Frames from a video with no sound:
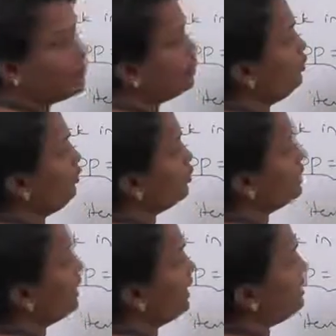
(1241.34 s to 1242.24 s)

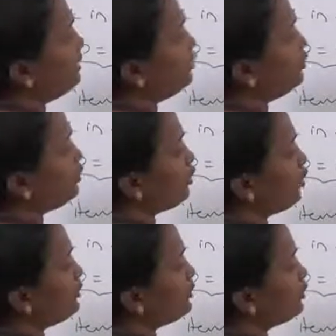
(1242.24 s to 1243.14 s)
2, and into
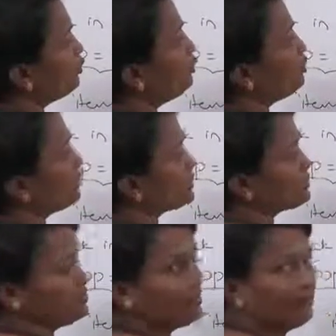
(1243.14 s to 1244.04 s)
top 2
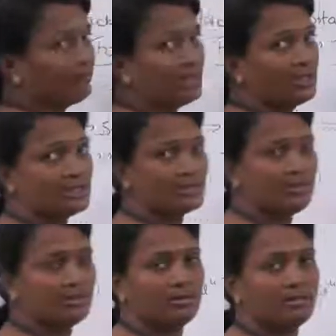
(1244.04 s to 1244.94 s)
location you have to
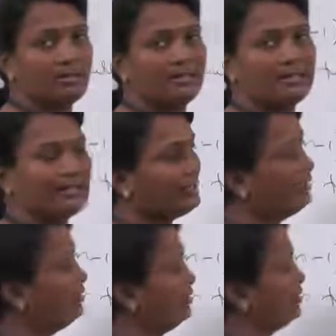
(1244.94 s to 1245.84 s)
insert
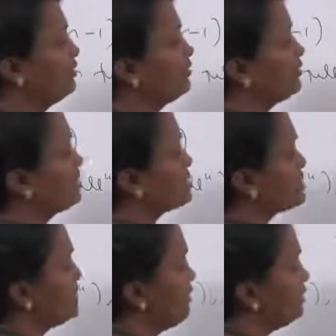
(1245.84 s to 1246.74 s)
10. So it
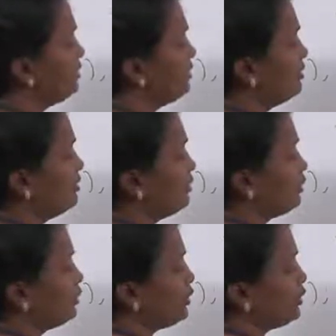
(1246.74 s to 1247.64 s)
is that
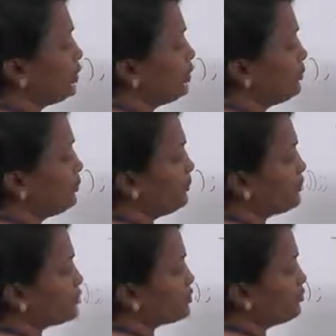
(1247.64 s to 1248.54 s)

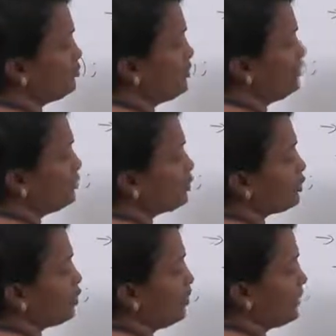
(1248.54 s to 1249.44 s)
top should be
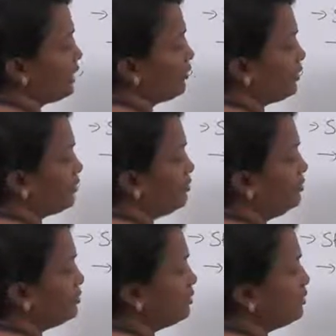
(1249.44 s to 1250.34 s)
top equal
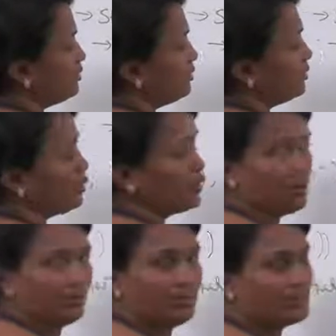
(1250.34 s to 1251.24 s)
to
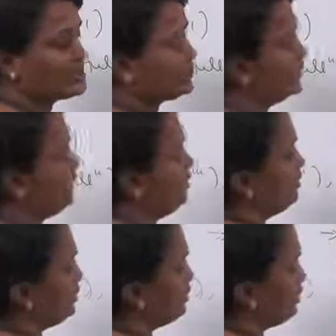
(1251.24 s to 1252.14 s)
top plus
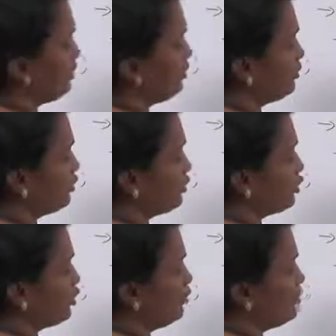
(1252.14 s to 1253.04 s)
1. Now
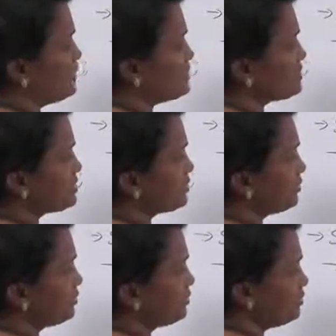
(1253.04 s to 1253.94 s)
your top is
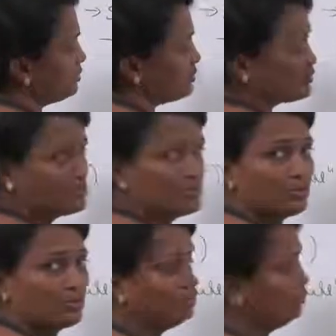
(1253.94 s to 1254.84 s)

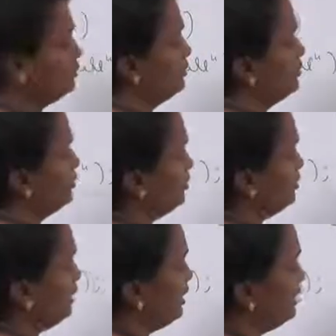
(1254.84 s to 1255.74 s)
2
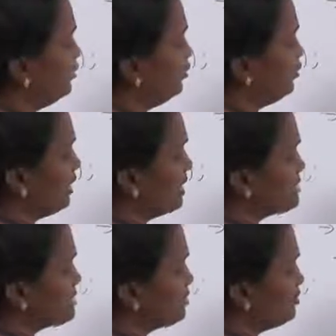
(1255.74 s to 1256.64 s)
into
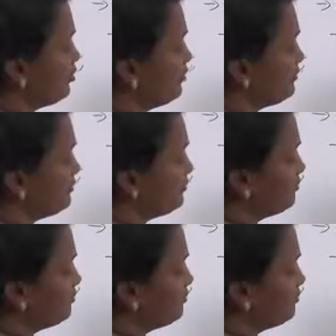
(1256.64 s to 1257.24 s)
st of